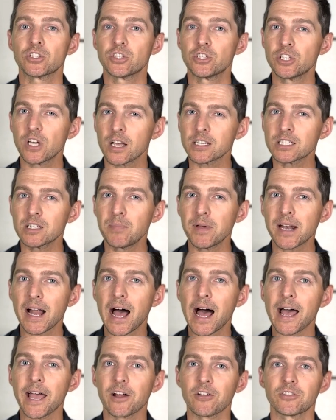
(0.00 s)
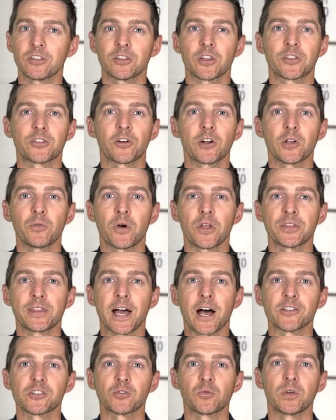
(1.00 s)
just a bit higher than the
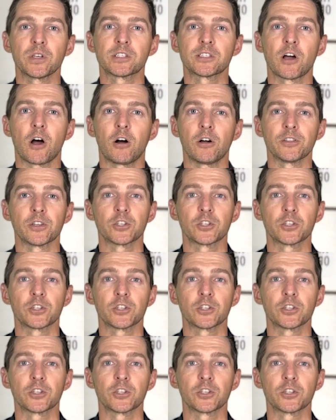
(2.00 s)
31,000 we saw in the